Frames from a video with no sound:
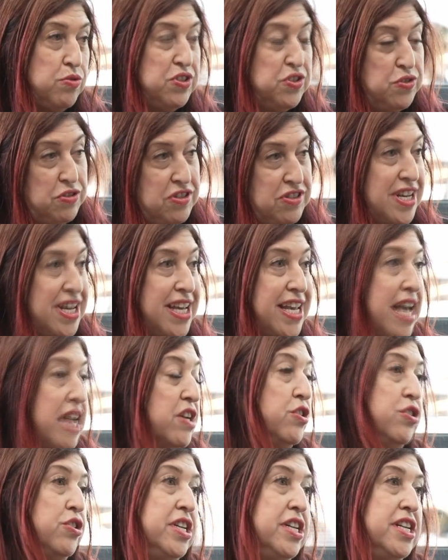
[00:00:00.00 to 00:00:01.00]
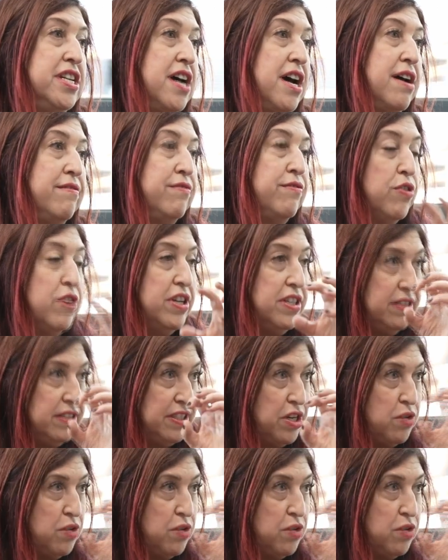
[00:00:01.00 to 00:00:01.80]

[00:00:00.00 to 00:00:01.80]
So as soon as I get good enough or